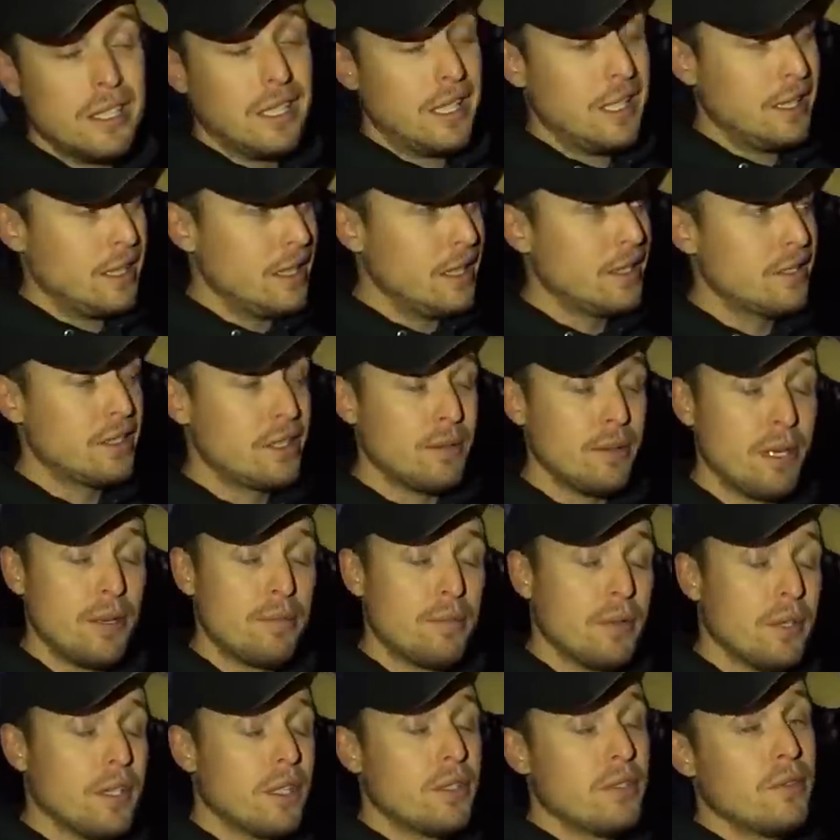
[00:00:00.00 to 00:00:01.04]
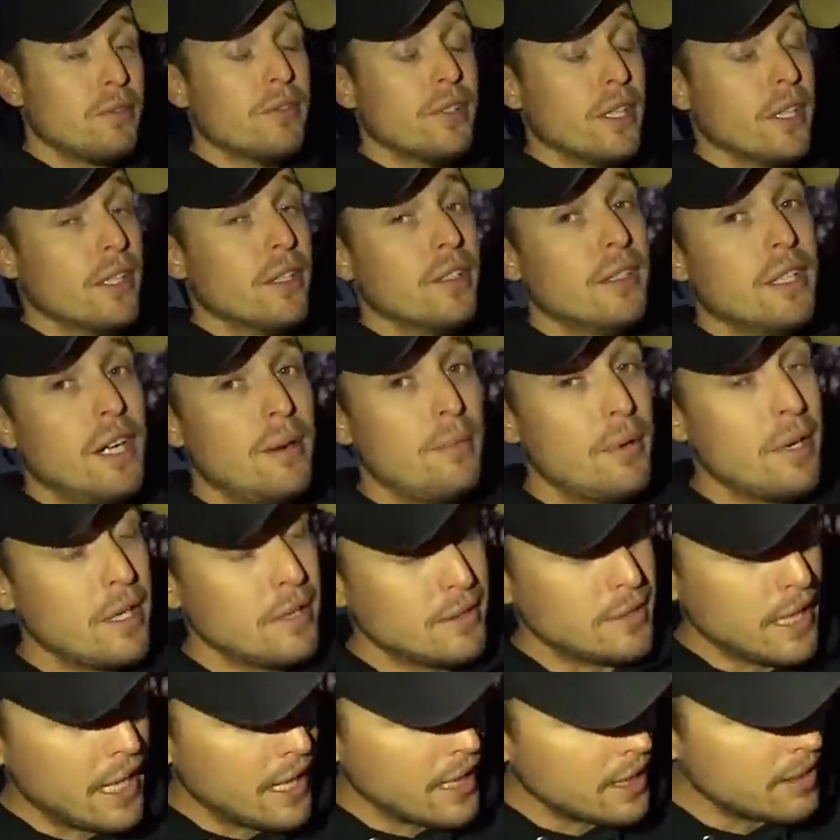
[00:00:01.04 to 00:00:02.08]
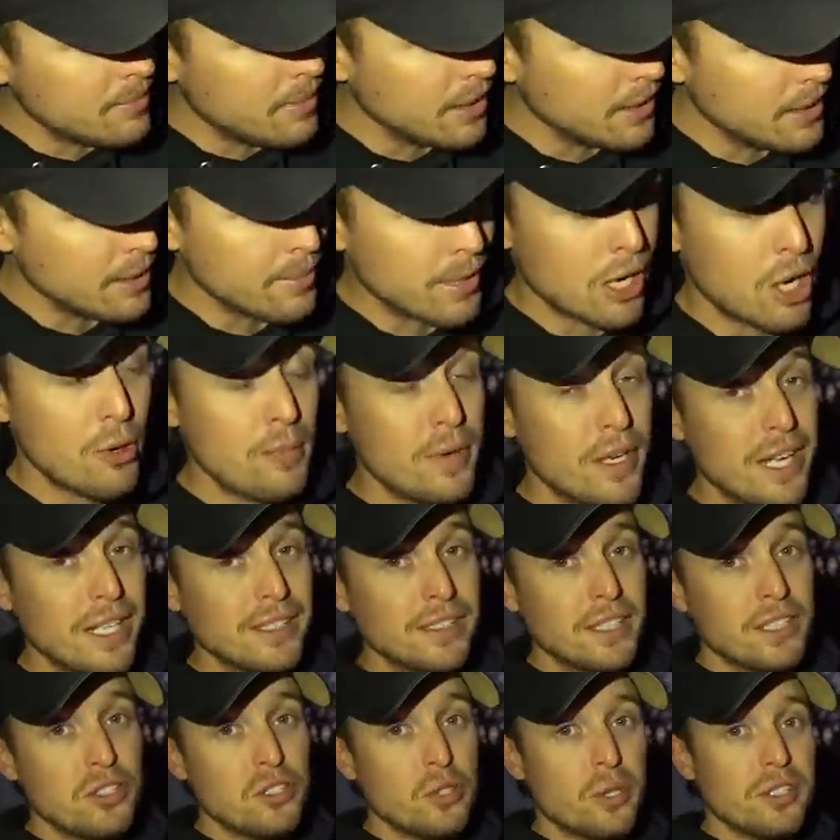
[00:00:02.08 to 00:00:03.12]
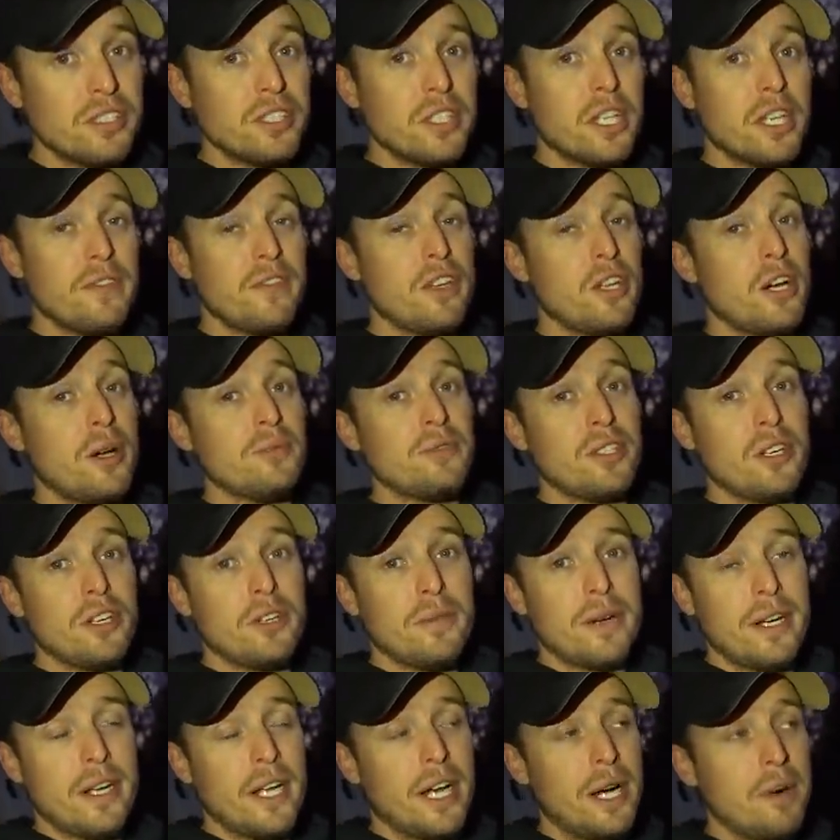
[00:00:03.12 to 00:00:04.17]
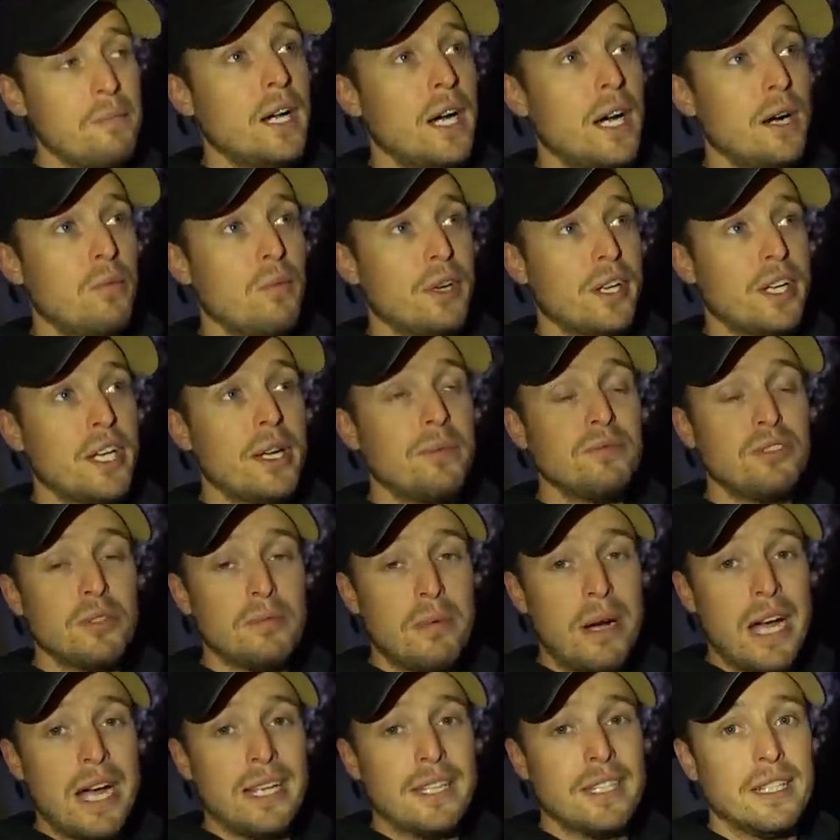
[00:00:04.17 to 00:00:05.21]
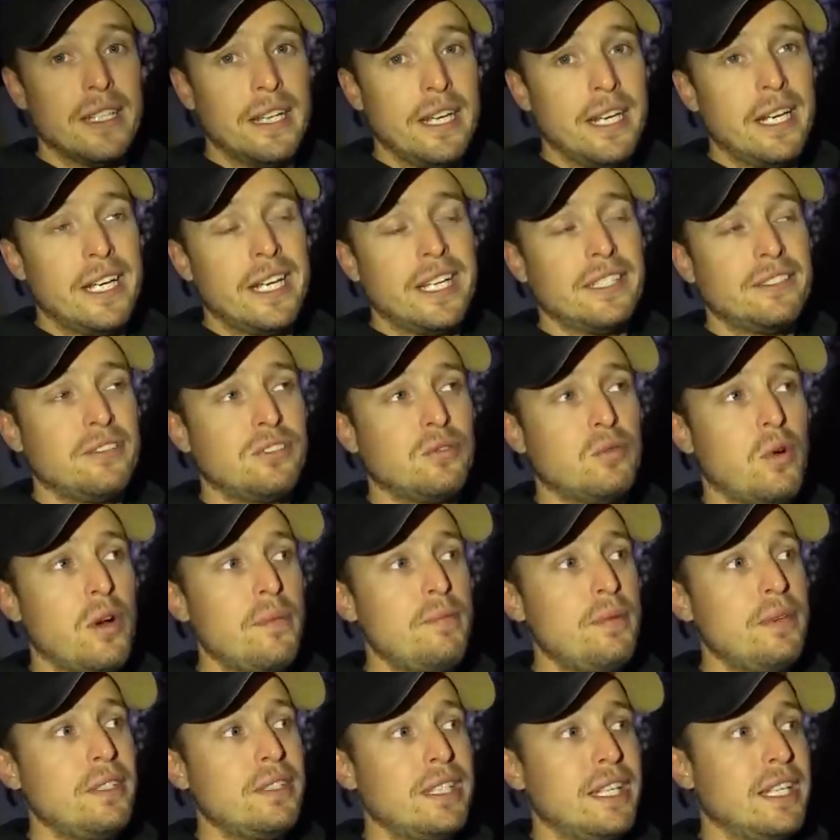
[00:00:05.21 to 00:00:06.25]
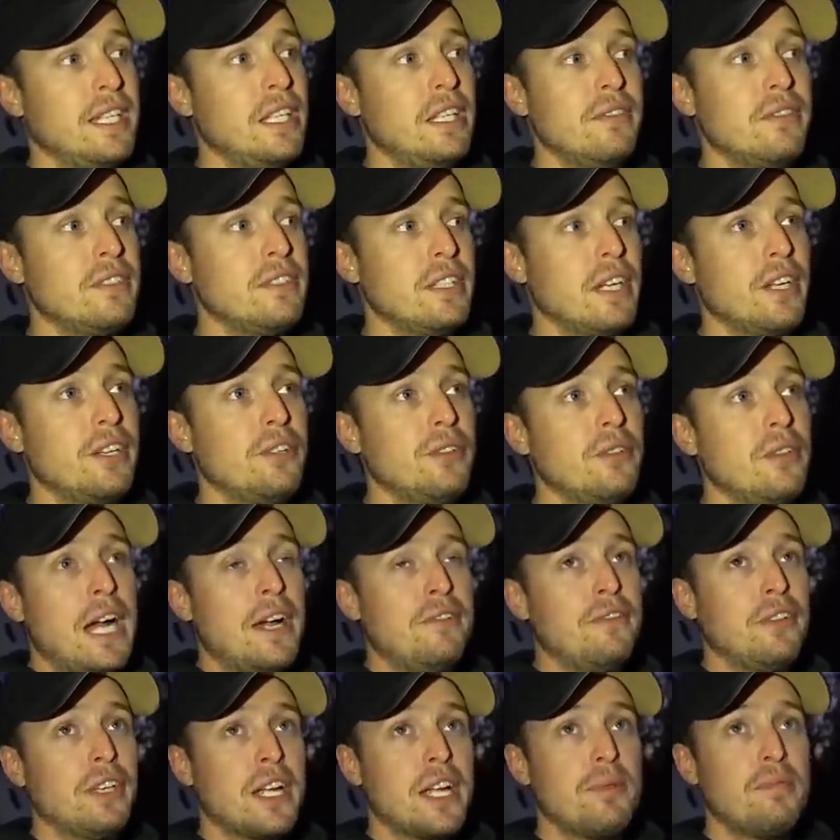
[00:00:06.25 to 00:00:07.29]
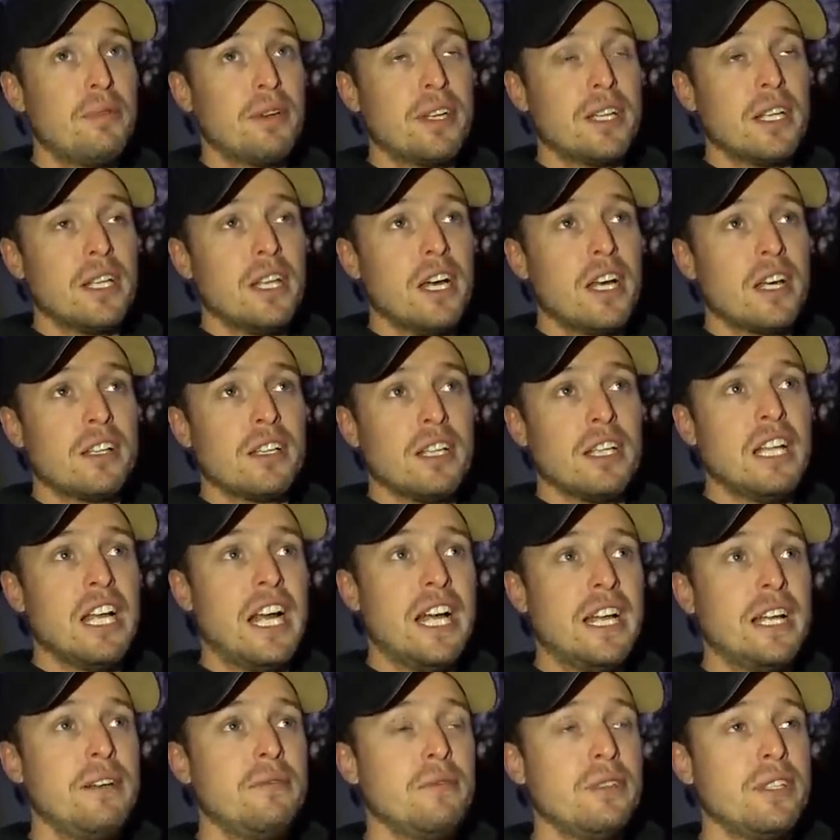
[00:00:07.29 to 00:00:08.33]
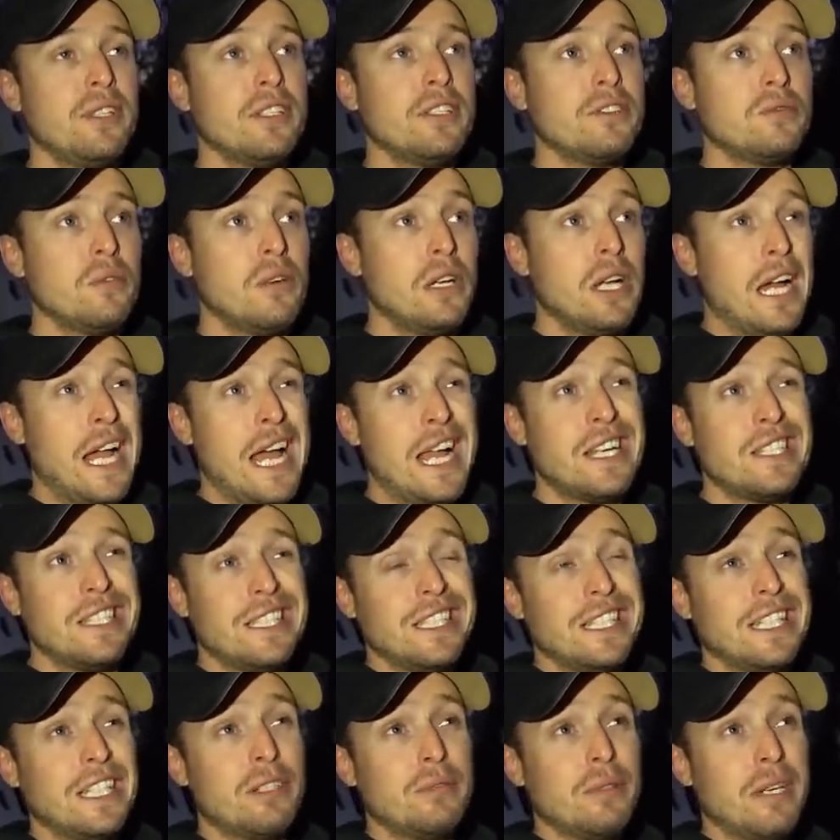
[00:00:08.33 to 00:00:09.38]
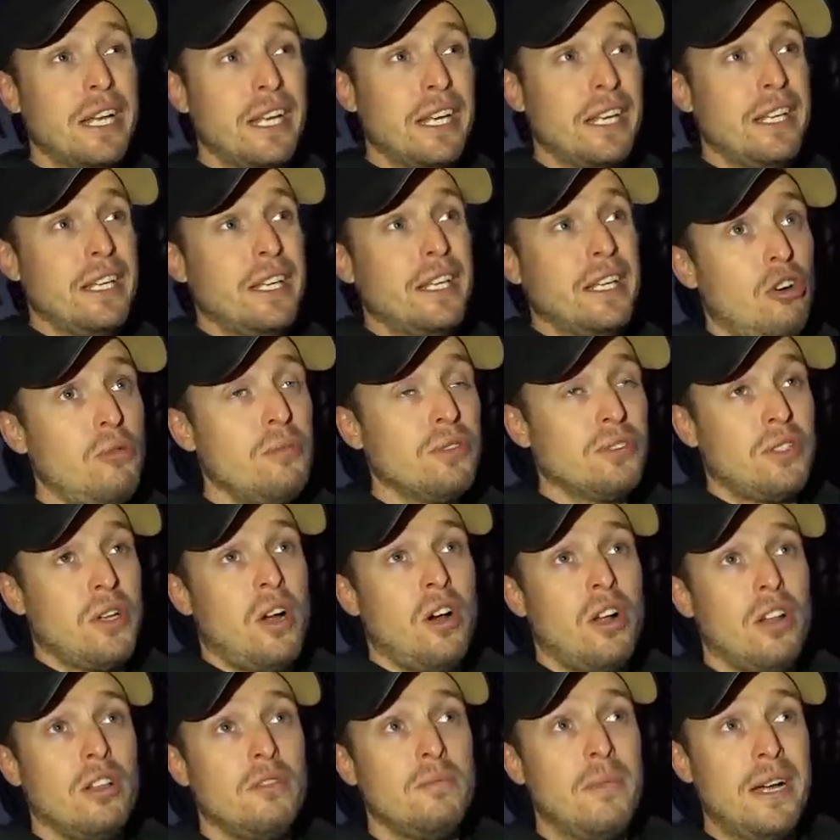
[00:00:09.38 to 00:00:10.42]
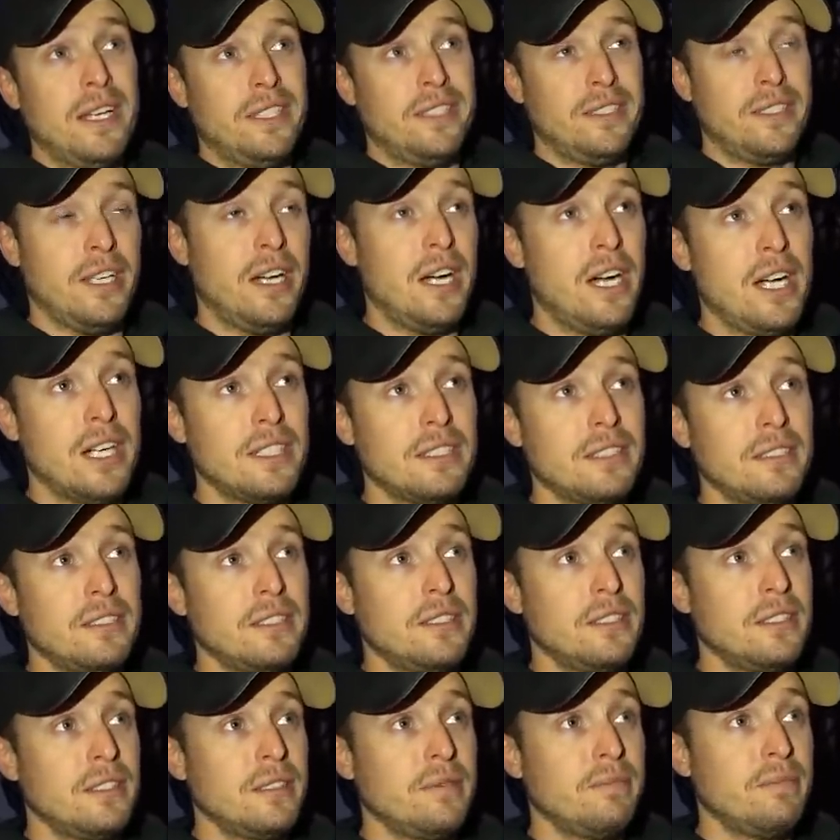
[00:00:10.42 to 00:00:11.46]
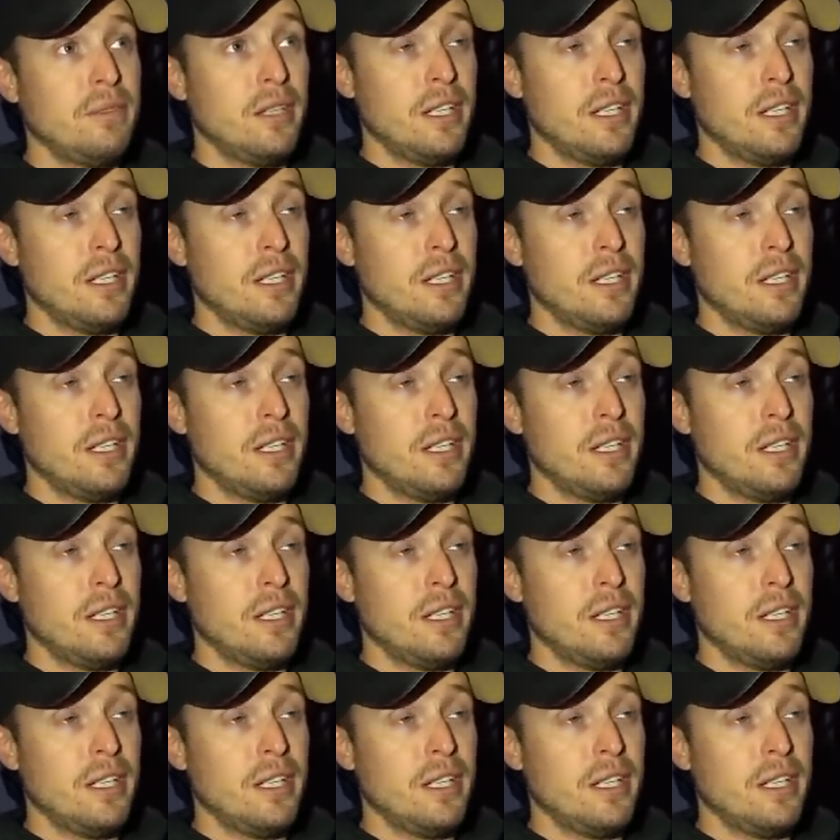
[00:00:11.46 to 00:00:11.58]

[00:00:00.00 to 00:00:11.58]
I think it's gonna be a pretty cool video. I'm pretty excited about that, but I hope you guys did enjoy today's video. I'm telling you right now, uh, when it comes to buying the land, I guess there's one piece I didn't even tell you. I feel like I'm putting a lot on the line with it as well. I actually liquidated almost all of my stocks.